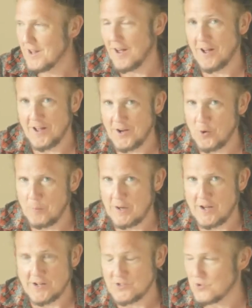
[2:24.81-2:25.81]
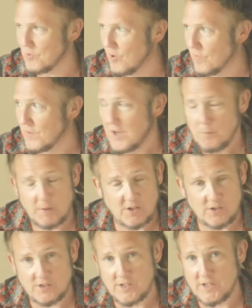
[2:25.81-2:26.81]
a little bit later on. But you
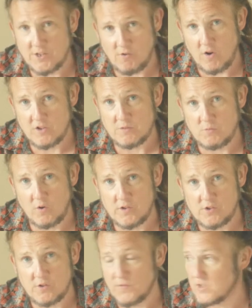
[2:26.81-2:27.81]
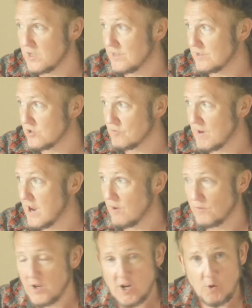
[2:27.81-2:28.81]
can see there are some nice good facilities
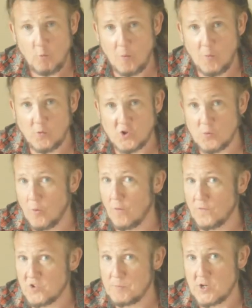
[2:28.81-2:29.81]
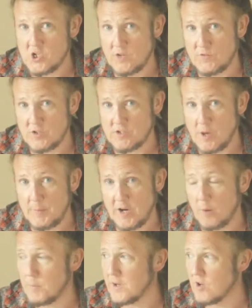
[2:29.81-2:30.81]
around. What more do you want, especially if you're just coming
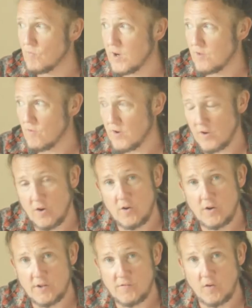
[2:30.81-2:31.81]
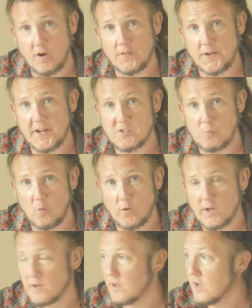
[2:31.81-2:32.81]
up here ready for an early flight the next
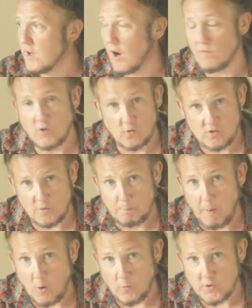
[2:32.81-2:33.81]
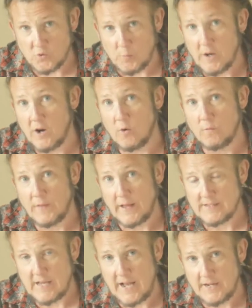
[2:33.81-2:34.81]
morning. I've looked at Bolt as well.
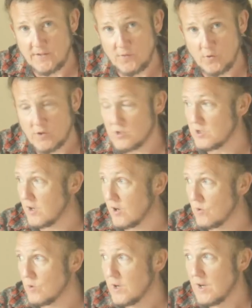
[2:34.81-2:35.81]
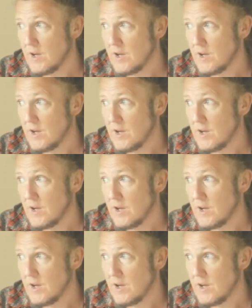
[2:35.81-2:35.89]
That's handy for you to know,